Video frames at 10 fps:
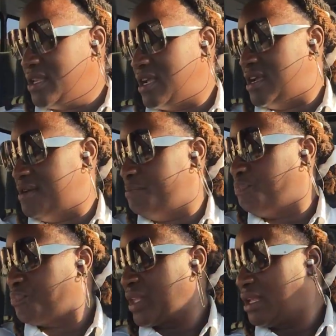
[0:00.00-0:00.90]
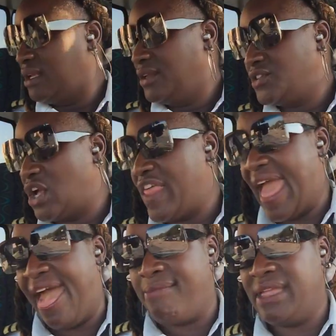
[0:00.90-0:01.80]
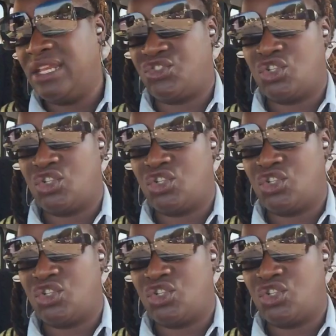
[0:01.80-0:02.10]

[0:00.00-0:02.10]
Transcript: nope. So they had me to